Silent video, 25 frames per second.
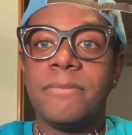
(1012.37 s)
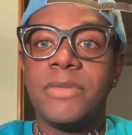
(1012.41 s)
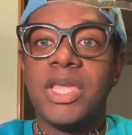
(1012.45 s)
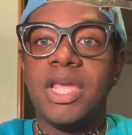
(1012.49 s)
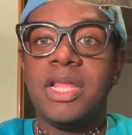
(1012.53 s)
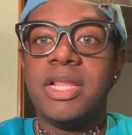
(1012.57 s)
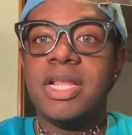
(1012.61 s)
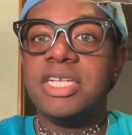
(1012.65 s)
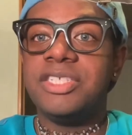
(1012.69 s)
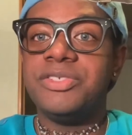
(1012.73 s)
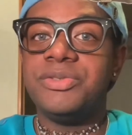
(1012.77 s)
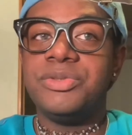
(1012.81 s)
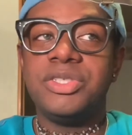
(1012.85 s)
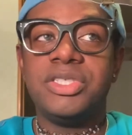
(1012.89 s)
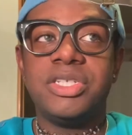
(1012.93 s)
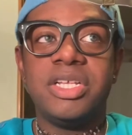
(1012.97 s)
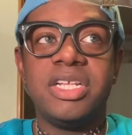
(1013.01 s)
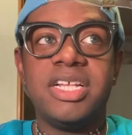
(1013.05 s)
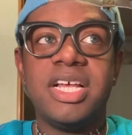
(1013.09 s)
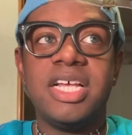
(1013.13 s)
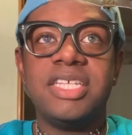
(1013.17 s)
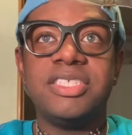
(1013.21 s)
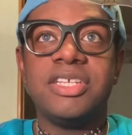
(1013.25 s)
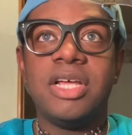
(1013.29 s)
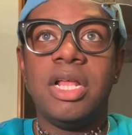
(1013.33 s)
And
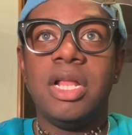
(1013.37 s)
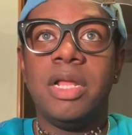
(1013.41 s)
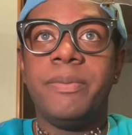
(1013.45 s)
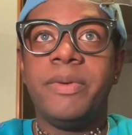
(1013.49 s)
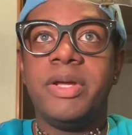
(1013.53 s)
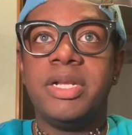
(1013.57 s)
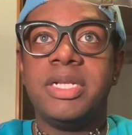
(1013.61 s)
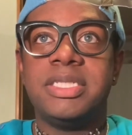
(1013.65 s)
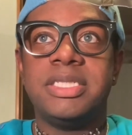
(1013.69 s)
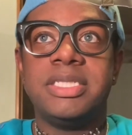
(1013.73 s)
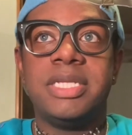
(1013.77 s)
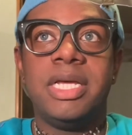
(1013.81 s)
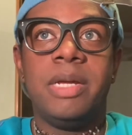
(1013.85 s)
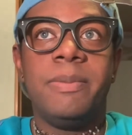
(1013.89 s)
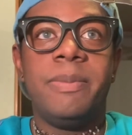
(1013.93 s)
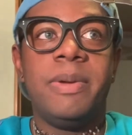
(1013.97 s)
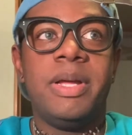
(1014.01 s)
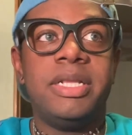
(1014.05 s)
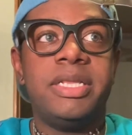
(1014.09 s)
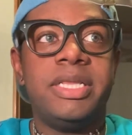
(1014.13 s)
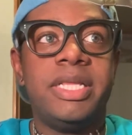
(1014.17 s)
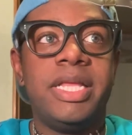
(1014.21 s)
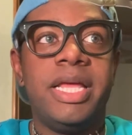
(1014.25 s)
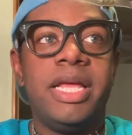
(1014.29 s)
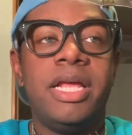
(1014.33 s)
that's all I'm gonna say
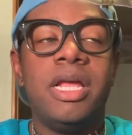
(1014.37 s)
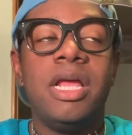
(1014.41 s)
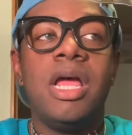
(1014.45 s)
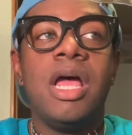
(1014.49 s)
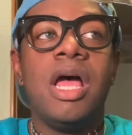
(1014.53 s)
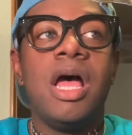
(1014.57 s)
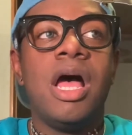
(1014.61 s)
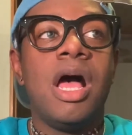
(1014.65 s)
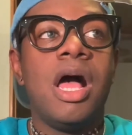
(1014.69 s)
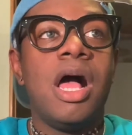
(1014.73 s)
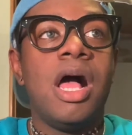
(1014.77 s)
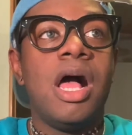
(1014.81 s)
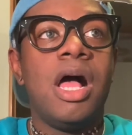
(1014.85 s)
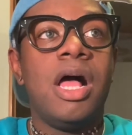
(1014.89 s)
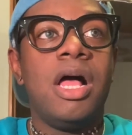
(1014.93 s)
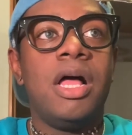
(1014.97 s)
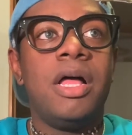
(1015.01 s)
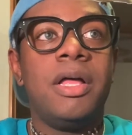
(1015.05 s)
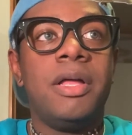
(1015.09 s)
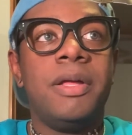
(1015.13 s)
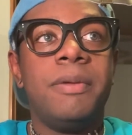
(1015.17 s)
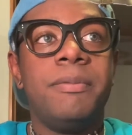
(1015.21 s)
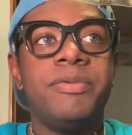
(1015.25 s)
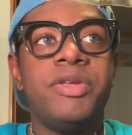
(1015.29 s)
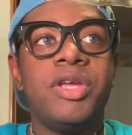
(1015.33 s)
about that.
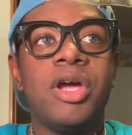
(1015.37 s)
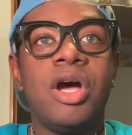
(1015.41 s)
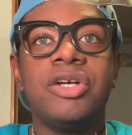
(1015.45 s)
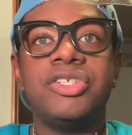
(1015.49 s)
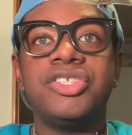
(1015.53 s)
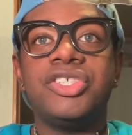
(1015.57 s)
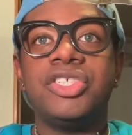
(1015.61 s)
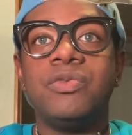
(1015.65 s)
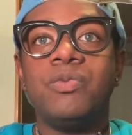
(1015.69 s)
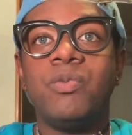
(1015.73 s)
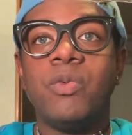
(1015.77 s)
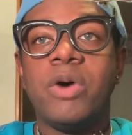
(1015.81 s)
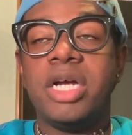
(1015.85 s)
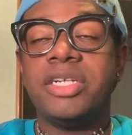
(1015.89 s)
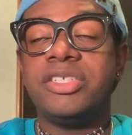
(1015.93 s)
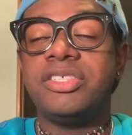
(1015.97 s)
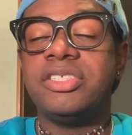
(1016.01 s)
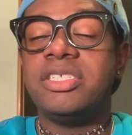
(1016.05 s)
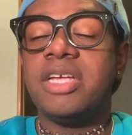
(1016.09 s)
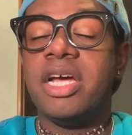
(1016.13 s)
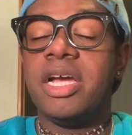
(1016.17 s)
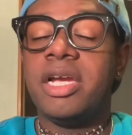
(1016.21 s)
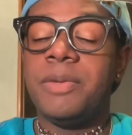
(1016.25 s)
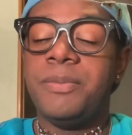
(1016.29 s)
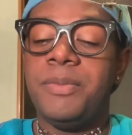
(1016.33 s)
Y'all should watch
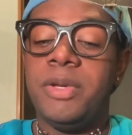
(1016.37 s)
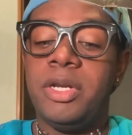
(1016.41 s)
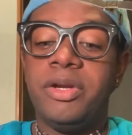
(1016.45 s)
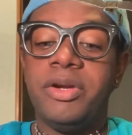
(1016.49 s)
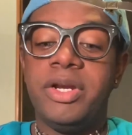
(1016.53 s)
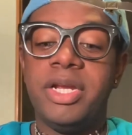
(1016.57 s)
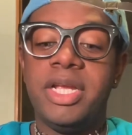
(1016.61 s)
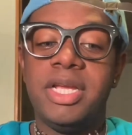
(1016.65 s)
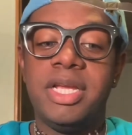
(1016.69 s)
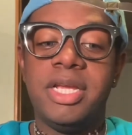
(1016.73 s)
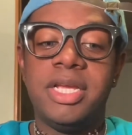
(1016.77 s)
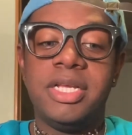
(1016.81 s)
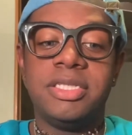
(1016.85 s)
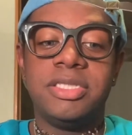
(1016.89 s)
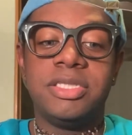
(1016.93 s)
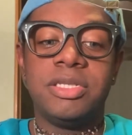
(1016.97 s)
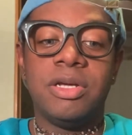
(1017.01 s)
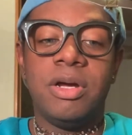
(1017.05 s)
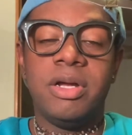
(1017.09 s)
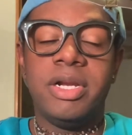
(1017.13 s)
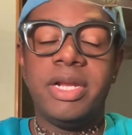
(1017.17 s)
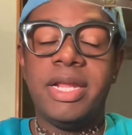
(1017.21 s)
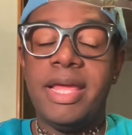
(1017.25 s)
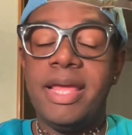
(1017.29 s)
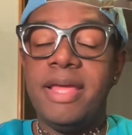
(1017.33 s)
the documentary. It's
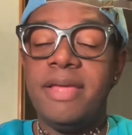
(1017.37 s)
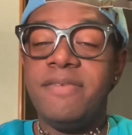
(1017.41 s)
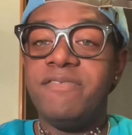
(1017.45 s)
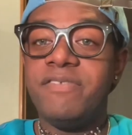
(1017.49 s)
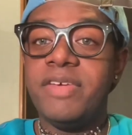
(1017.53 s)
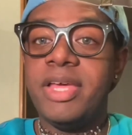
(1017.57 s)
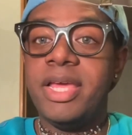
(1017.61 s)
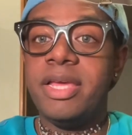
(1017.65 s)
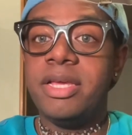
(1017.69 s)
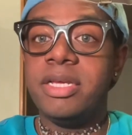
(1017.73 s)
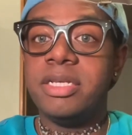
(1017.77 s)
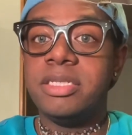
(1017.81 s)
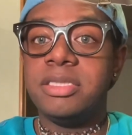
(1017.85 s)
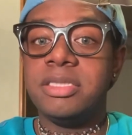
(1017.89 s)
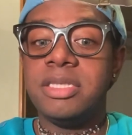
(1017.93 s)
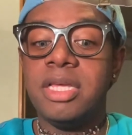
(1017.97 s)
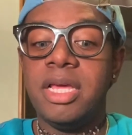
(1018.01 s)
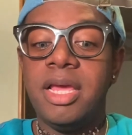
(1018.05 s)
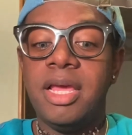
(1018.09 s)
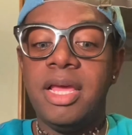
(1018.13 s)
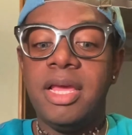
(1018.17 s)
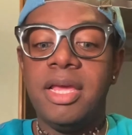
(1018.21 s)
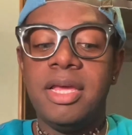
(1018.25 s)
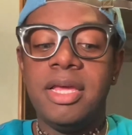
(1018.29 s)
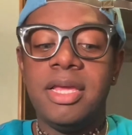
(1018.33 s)
on FX
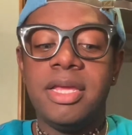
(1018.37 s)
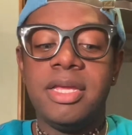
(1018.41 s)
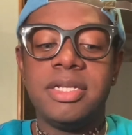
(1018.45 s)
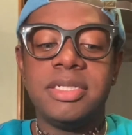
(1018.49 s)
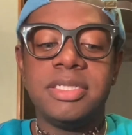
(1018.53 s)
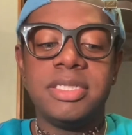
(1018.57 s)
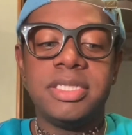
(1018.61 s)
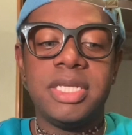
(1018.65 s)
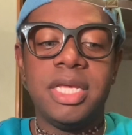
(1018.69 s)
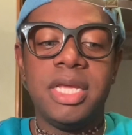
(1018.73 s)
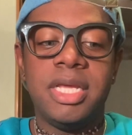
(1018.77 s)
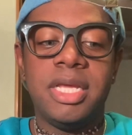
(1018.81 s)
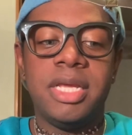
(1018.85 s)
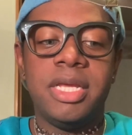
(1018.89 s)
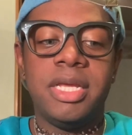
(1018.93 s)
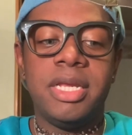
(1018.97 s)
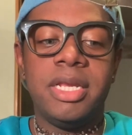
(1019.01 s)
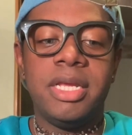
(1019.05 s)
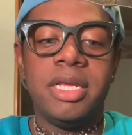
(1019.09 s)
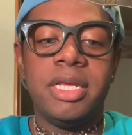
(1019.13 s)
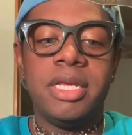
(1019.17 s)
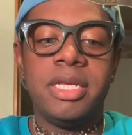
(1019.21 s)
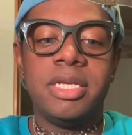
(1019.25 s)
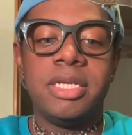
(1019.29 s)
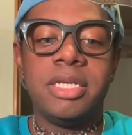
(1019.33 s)
and
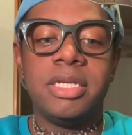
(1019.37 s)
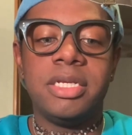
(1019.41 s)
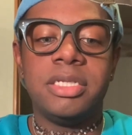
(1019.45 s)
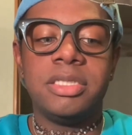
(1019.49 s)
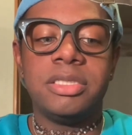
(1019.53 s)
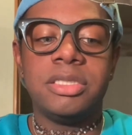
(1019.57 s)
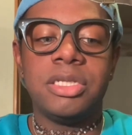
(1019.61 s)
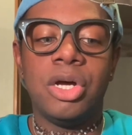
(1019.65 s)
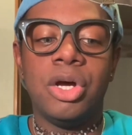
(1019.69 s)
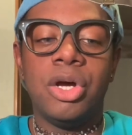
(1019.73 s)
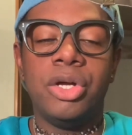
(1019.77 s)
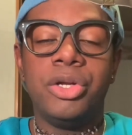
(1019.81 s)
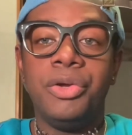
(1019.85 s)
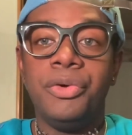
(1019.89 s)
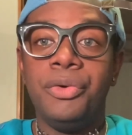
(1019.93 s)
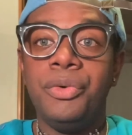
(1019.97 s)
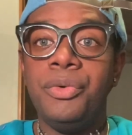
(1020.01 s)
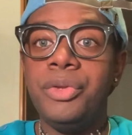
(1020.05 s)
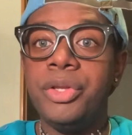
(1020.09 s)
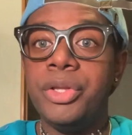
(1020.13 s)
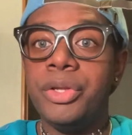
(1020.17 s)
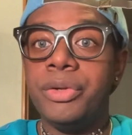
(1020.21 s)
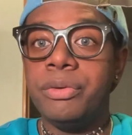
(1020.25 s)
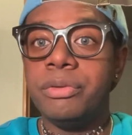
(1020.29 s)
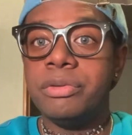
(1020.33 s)
it is on
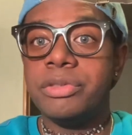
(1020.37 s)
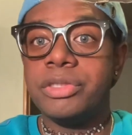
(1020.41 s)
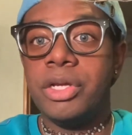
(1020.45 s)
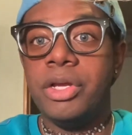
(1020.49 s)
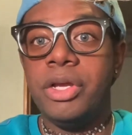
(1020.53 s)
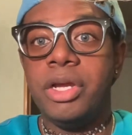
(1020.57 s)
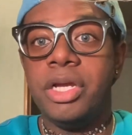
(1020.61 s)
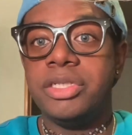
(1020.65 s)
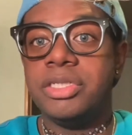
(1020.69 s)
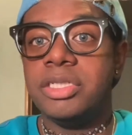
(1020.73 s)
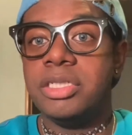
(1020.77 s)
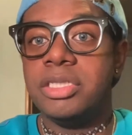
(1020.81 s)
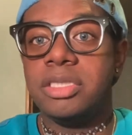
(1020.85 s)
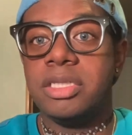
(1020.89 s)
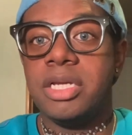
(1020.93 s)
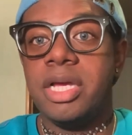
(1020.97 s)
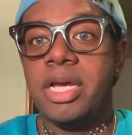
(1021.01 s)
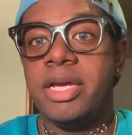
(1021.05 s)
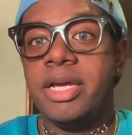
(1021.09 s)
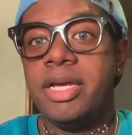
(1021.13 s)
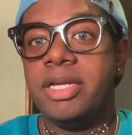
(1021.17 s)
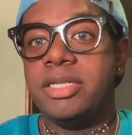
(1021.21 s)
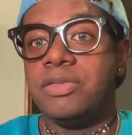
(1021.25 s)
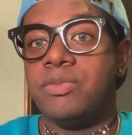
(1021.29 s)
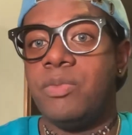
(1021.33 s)
Hulu, so you can just, I
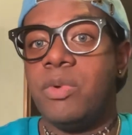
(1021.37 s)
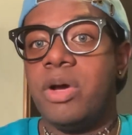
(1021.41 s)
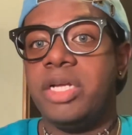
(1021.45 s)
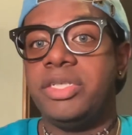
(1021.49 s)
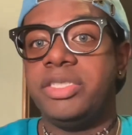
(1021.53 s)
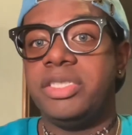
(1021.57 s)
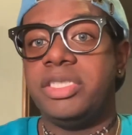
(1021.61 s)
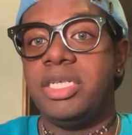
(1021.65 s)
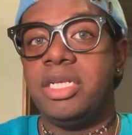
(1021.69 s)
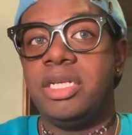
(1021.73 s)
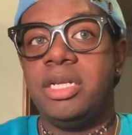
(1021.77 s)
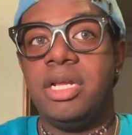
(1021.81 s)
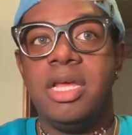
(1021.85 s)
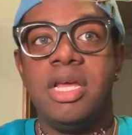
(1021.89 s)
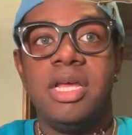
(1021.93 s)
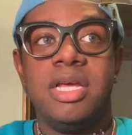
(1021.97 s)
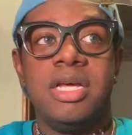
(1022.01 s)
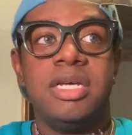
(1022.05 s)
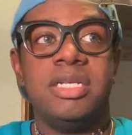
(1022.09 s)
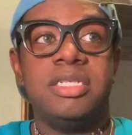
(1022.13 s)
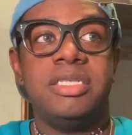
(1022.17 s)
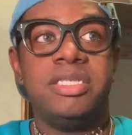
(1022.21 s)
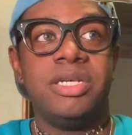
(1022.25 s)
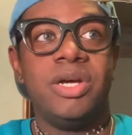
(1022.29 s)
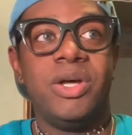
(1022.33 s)
guess, watch it
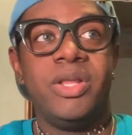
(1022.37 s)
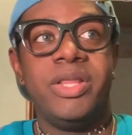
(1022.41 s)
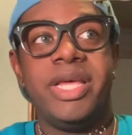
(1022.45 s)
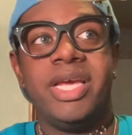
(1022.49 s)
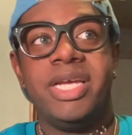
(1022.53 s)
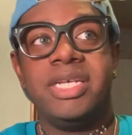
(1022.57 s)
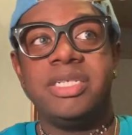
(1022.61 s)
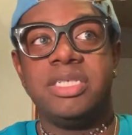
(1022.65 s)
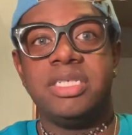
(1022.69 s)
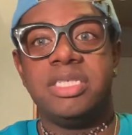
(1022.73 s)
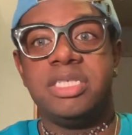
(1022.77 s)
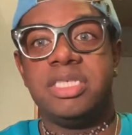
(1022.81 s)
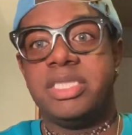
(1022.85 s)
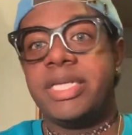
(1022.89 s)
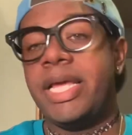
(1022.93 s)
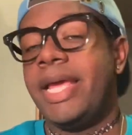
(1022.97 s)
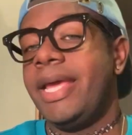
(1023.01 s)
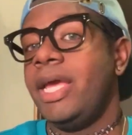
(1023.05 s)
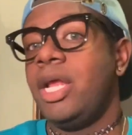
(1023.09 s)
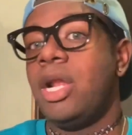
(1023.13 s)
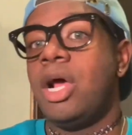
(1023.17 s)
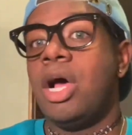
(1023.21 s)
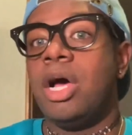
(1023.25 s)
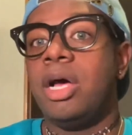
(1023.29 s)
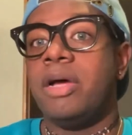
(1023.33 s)
until they just take
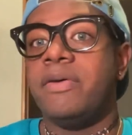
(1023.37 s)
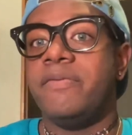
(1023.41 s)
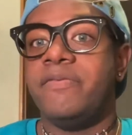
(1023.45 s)
it off